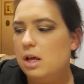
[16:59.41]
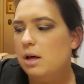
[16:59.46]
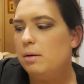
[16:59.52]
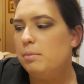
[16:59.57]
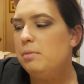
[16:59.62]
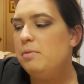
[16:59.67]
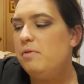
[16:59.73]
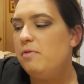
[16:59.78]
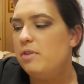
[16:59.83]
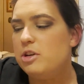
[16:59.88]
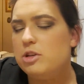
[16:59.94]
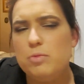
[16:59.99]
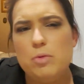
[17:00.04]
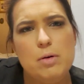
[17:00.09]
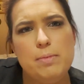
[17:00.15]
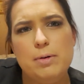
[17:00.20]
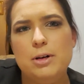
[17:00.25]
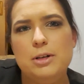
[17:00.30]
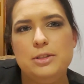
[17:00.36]
I'm a visual
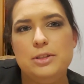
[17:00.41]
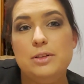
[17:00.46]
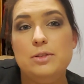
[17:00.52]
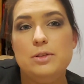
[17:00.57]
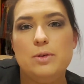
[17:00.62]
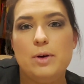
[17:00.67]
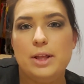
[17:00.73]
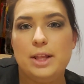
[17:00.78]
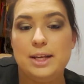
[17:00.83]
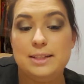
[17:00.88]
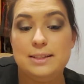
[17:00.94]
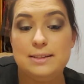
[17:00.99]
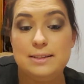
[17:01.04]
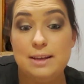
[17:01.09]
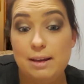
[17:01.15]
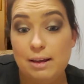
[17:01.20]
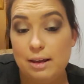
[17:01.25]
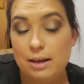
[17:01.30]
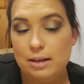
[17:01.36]
person, so I like
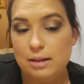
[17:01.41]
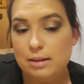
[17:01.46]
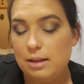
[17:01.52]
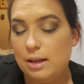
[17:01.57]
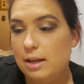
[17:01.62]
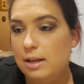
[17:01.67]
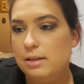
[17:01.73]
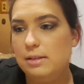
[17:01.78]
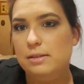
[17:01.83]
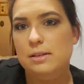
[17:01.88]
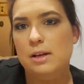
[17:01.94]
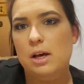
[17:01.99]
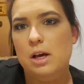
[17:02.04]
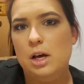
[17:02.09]
seeing things.